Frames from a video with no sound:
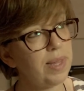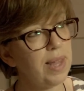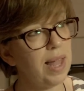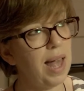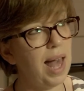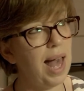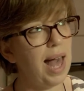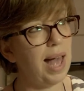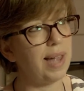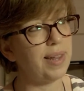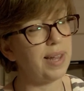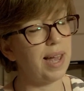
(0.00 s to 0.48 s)

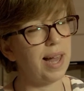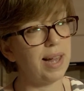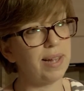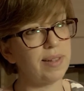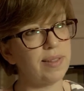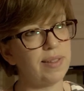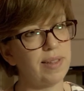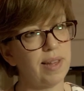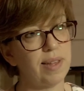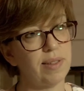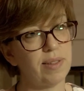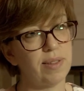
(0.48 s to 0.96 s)
had
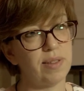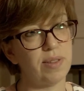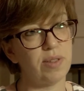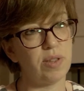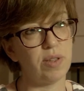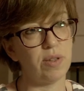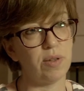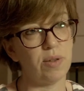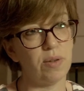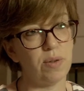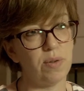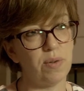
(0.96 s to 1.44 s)
access
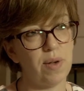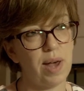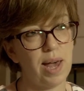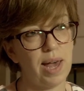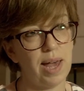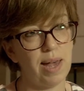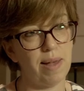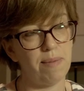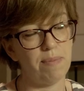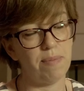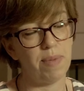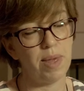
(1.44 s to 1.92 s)
to
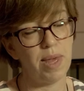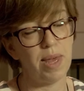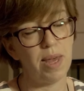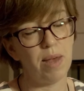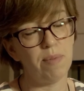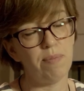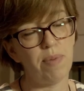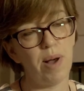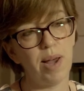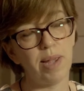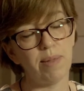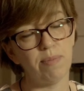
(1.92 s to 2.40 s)

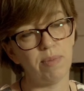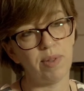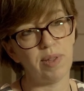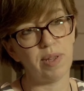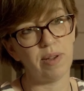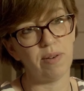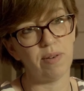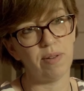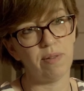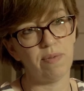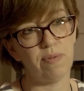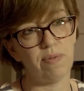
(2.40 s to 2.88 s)
buying
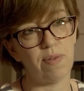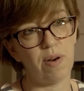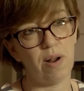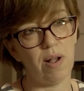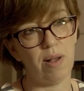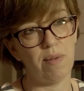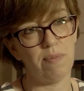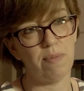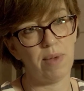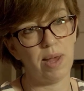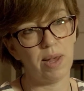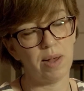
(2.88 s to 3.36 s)
material
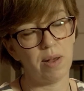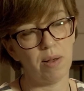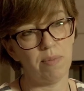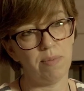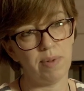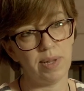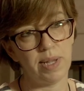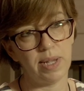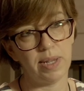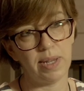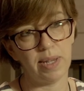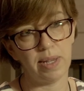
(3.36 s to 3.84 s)
from a
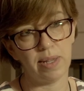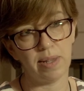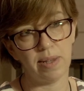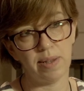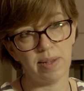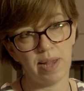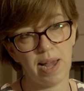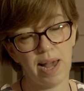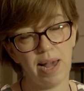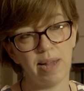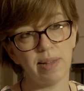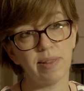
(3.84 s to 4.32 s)
company in
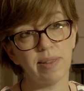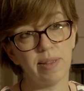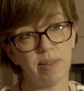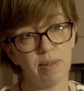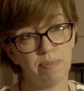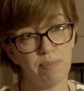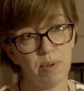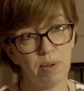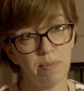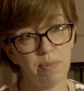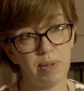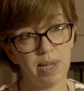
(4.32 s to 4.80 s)
England, Access
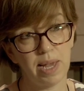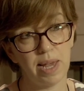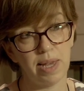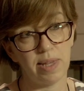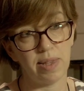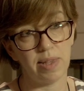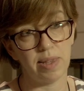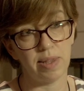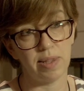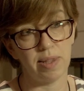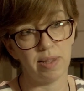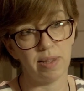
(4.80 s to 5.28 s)

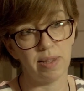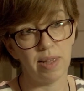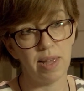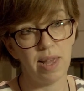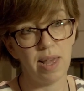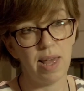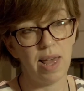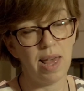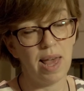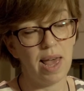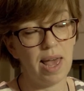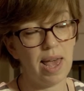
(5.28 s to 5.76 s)
Publications,
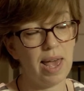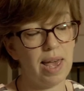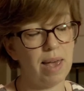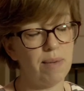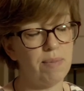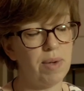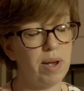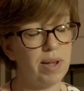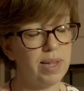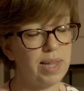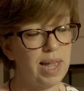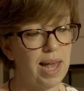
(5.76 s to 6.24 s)

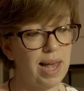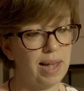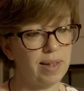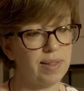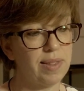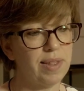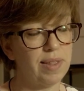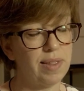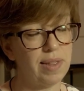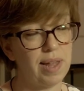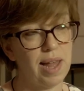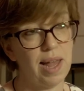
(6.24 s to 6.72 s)
and
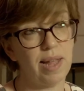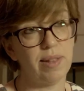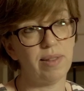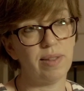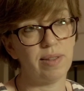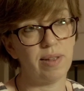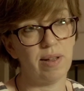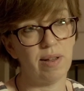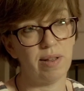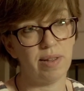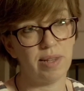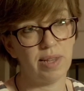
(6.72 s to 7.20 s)
Access
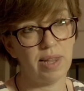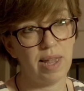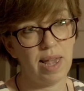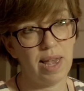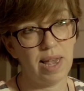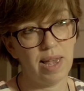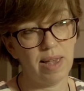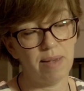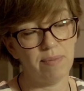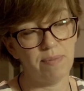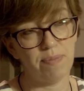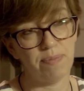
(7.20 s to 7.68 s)

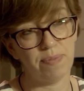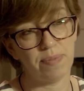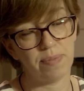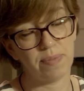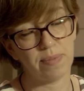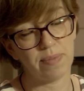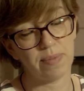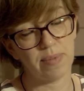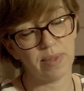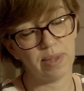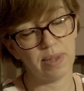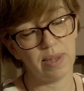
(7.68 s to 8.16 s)
Hands-On
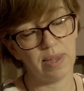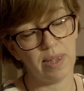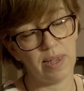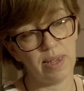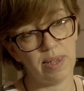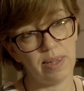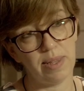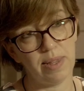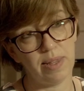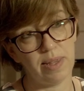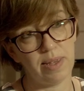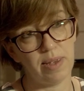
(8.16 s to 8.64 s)

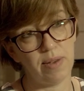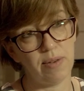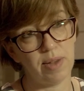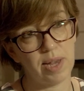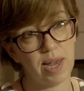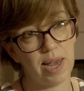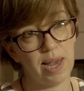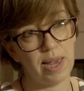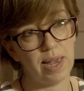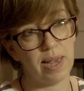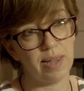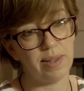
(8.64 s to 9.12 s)
in the
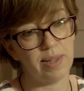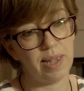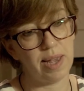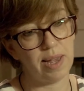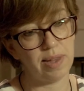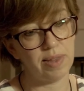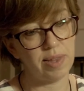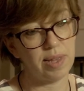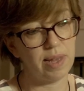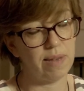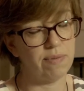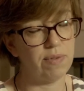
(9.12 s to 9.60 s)
UK, and they
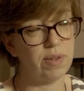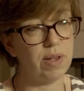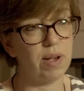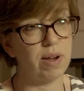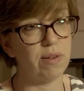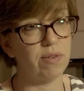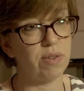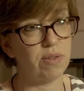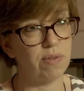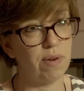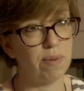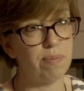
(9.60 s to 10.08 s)
actually have an
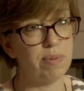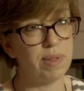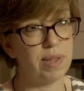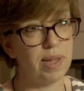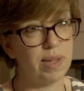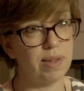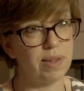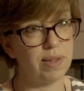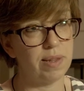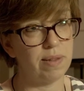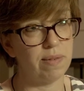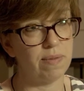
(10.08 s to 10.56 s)
Irish
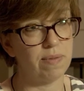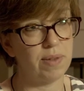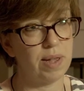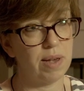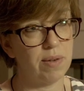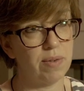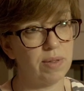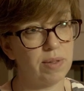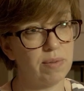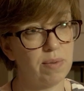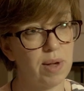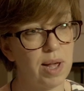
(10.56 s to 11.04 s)
representative
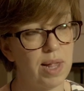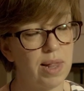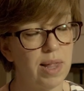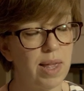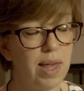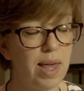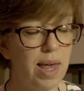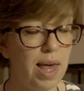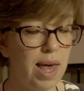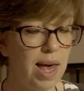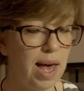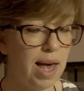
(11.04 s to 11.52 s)
now as well.
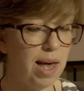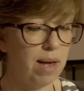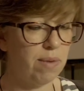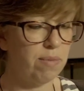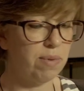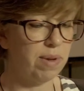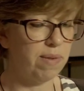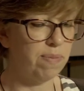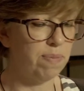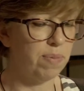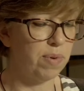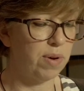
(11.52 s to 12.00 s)
And
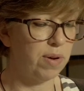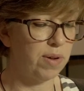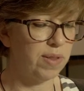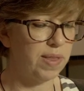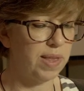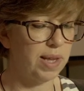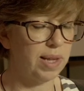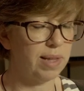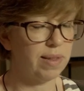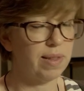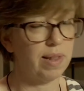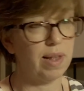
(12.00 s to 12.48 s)
we've bought
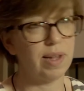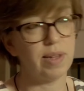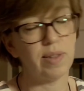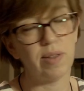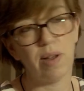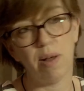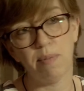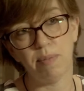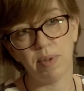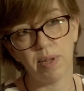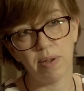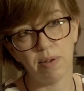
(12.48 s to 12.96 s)
things like
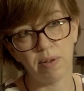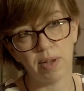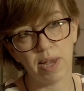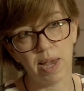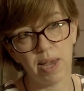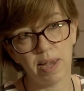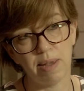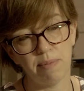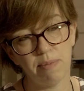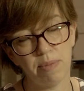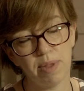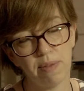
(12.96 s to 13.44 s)
domino
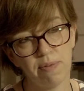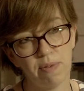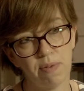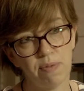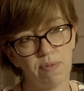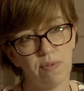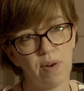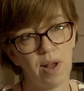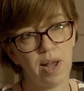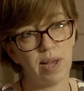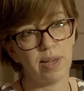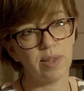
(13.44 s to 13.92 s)
games for
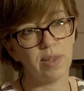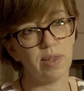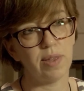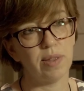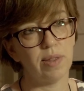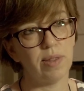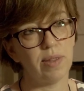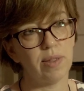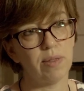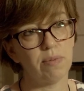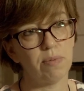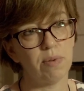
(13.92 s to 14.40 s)

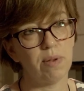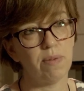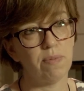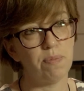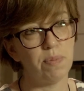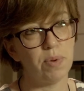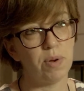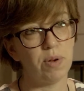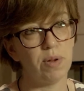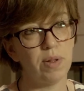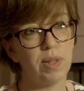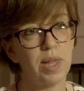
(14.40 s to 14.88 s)
fractions, we've
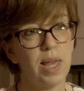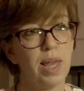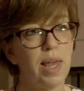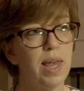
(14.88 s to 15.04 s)
bought